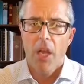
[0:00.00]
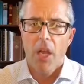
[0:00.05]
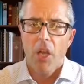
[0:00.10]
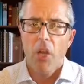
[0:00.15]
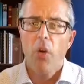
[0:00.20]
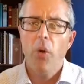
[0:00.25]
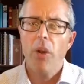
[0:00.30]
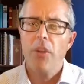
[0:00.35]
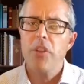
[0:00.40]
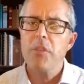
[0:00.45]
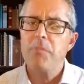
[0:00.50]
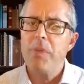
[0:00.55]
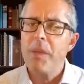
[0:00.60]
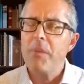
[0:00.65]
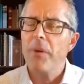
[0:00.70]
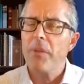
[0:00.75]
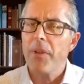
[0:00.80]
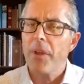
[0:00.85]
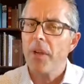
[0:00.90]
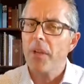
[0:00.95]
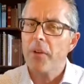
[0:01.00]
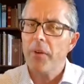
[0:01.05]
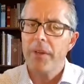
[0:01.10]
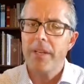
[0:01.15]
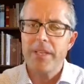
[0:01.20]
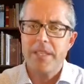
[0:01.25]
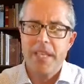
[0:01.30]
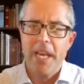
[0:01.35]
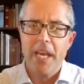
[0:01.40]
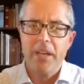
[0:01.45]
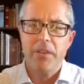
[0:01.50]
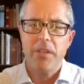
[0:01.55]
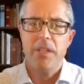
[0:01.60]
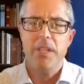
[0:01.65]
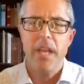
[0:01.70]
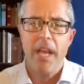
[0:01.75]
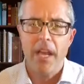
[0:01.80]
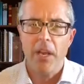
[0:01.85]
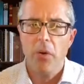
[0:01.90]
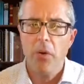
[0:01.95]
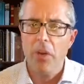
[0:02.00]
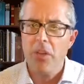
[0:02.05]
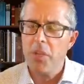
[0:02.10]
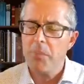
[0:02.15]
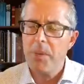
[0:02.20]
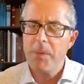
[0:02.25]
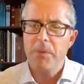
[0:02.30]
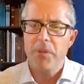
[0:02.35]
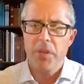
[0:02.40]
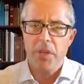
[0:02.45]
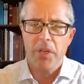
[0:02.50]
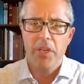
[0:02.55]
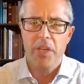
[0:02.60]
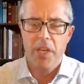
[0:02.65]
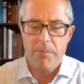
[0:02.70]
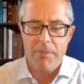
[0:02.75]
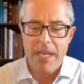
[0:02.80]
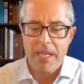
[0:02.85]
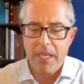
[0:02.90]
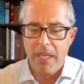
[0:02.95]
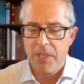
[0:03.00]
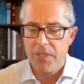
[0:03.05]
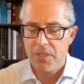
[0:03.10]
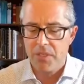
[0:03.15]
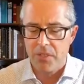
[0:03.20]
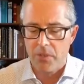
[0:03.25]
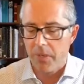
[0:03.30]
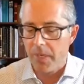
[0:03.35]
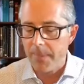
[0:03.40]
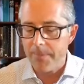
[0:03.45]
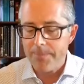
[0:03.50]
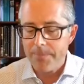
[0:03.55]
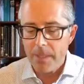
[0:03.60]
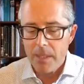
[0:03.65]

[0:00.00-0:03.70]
Who are the people that are going to take the day? Who are the people that are going to make history?